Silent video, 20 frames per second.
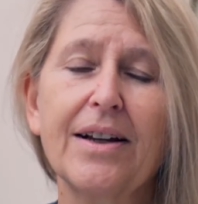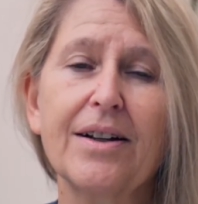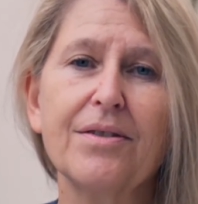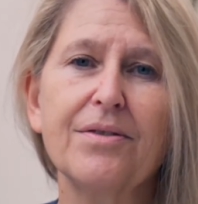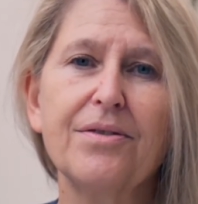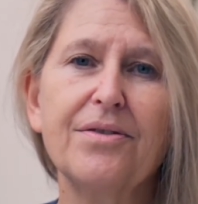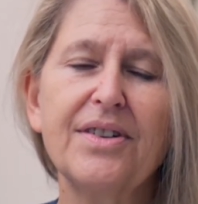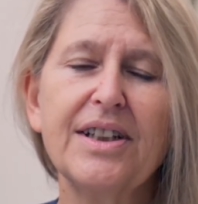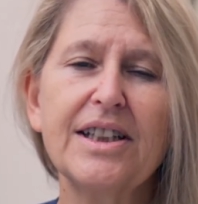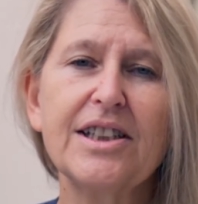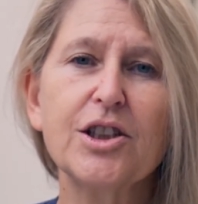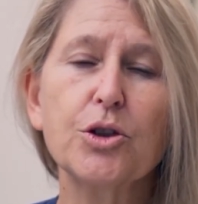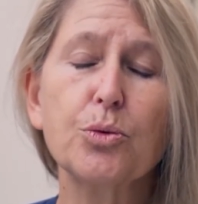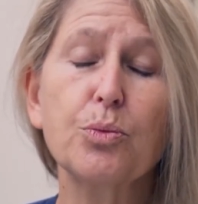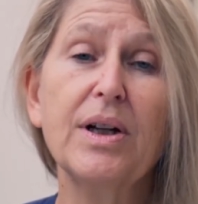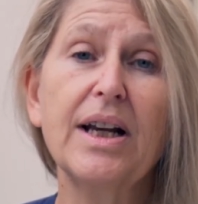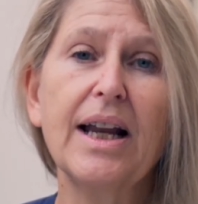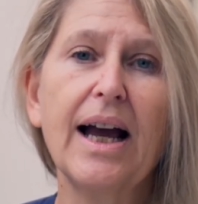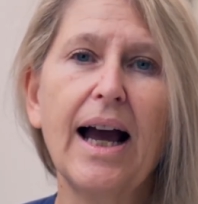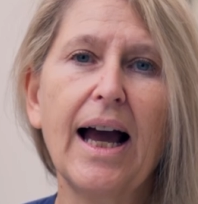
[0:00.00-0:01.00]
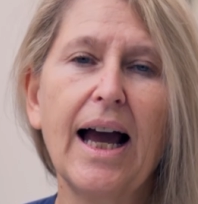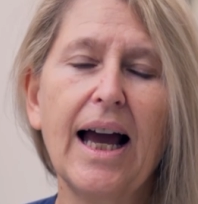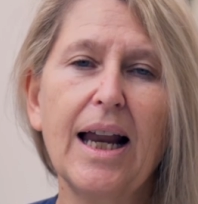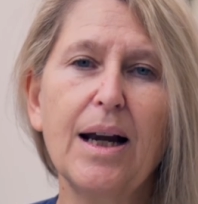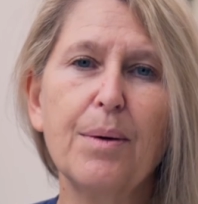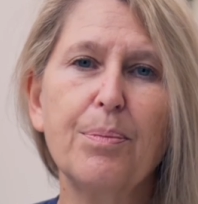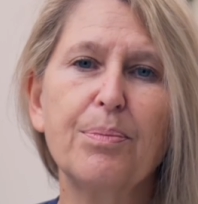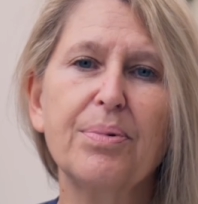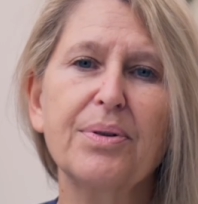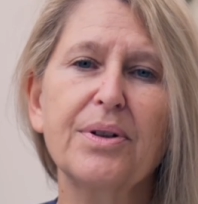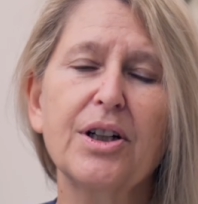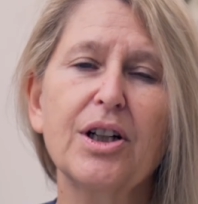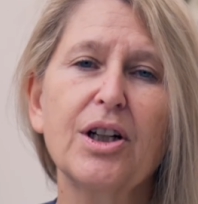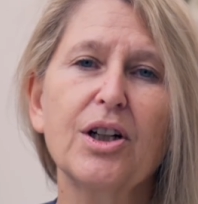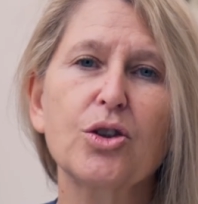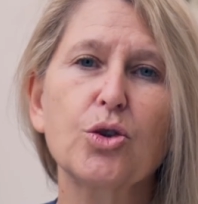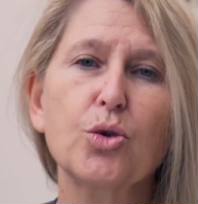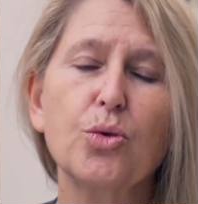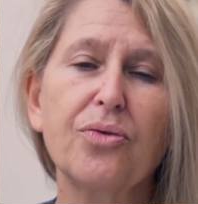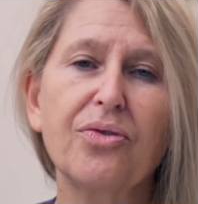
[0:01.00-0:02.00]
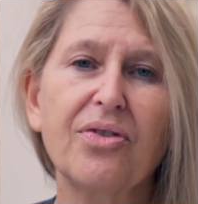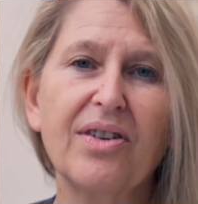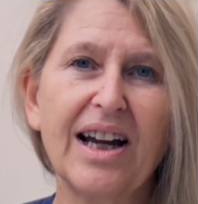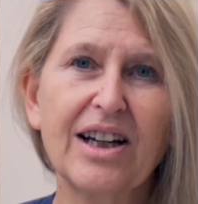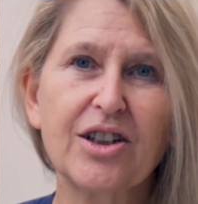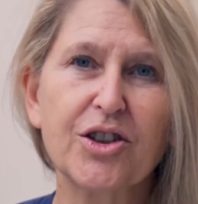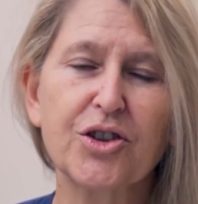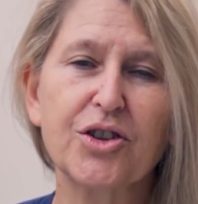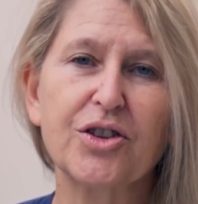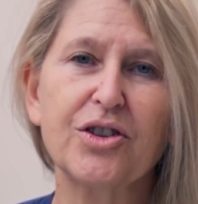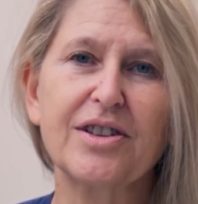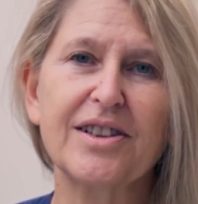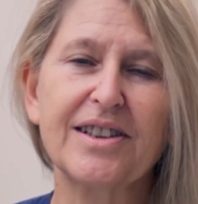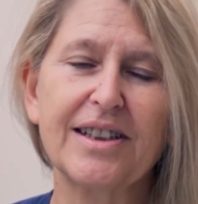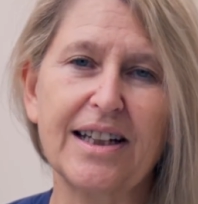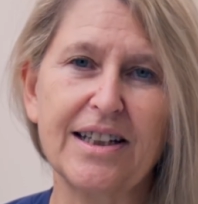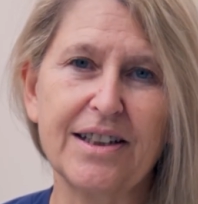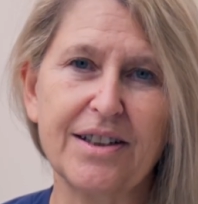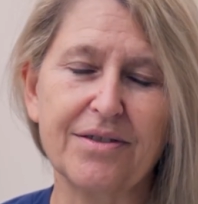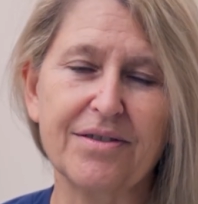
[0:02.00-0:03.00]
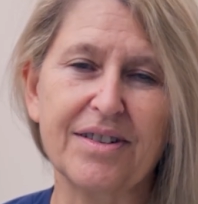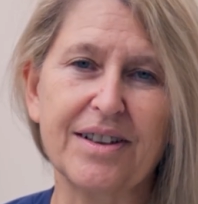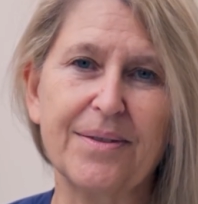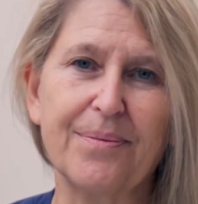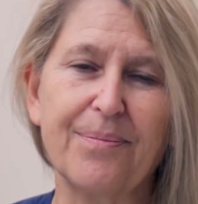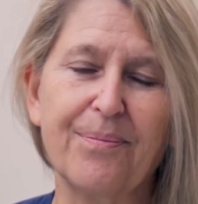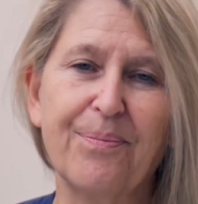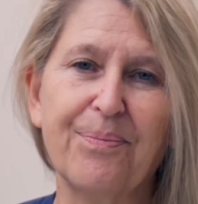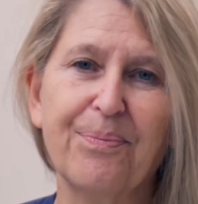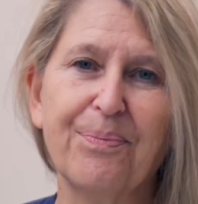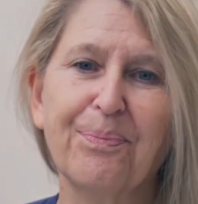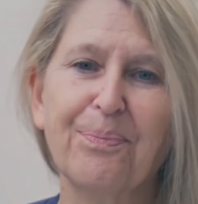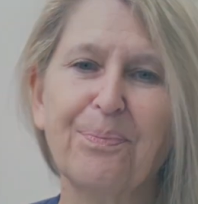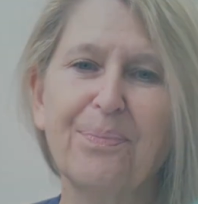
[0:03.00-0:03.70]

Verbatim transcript: This will help to flush the saliva.